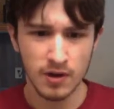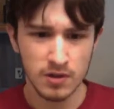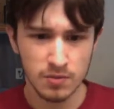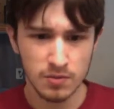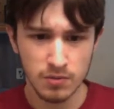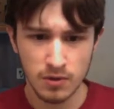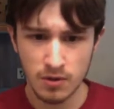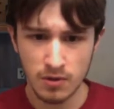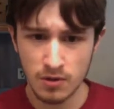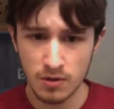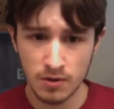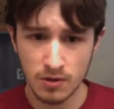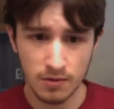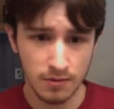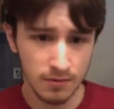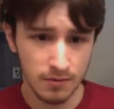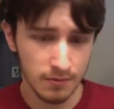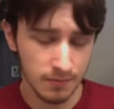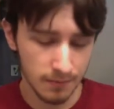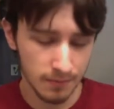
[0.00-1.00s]
asked
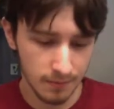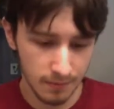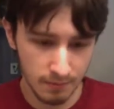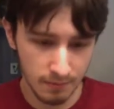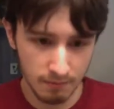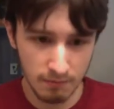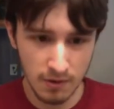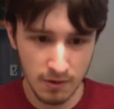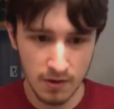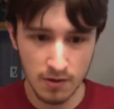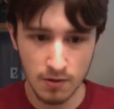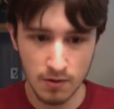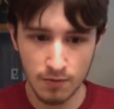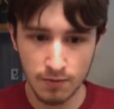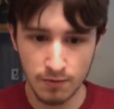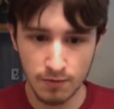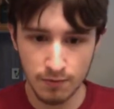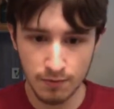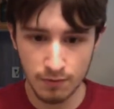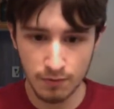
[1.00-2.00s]
me
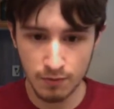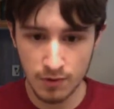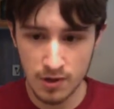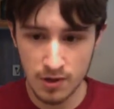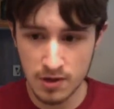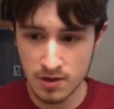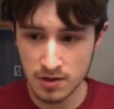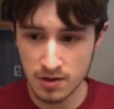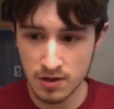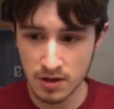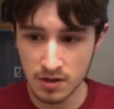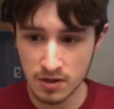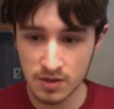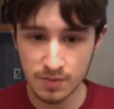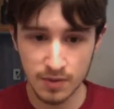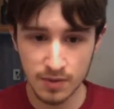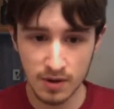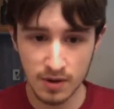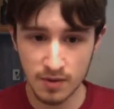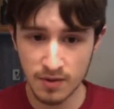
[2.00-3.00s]
if he can get
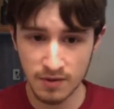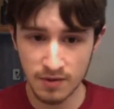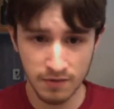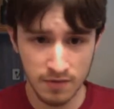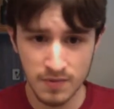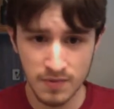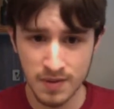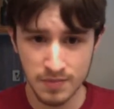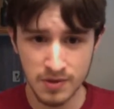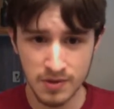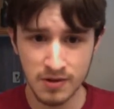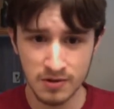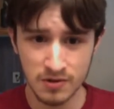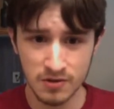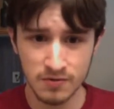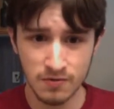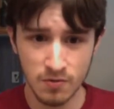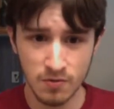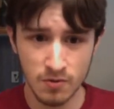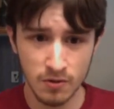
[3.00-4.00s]
Spider-Man for my
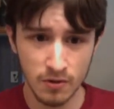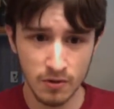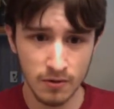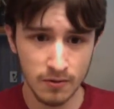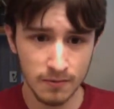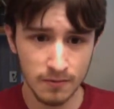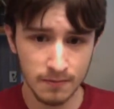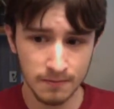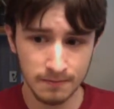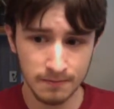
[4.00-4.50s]
PS4,